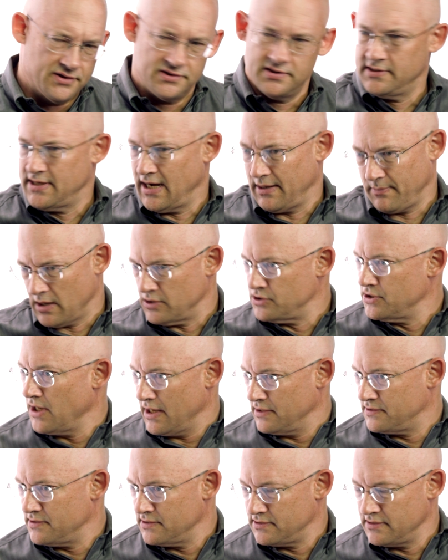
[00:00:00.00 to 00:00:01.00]
US and take my
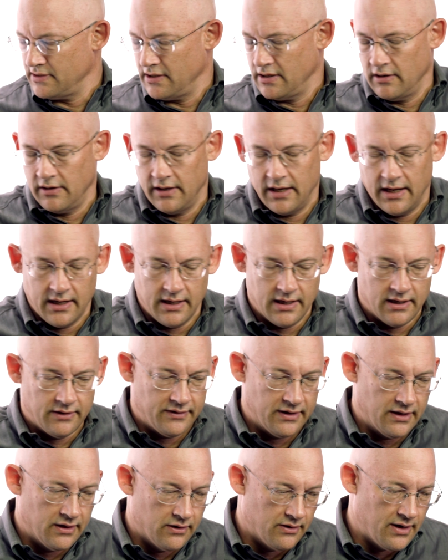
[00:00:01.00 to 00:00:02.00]
chances in the internet,
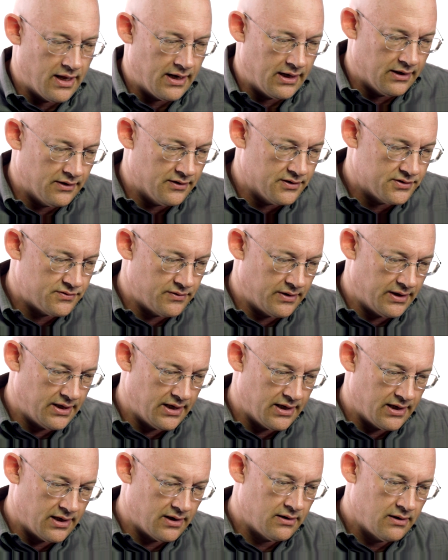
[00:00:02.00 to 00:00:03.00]
in the internet industry
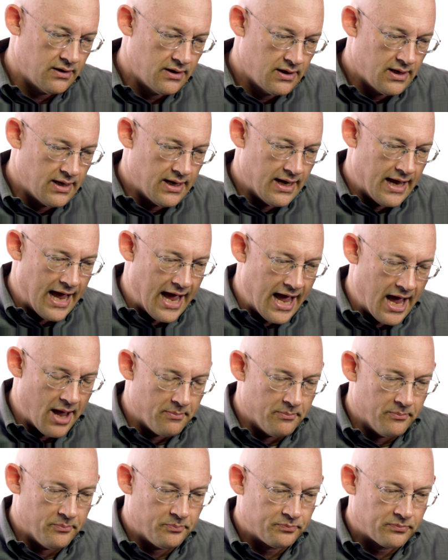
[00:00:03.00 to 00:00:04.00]
here.
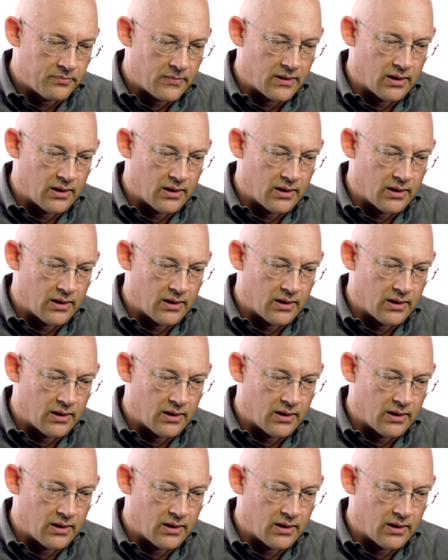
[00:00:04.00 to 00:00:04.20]
Um,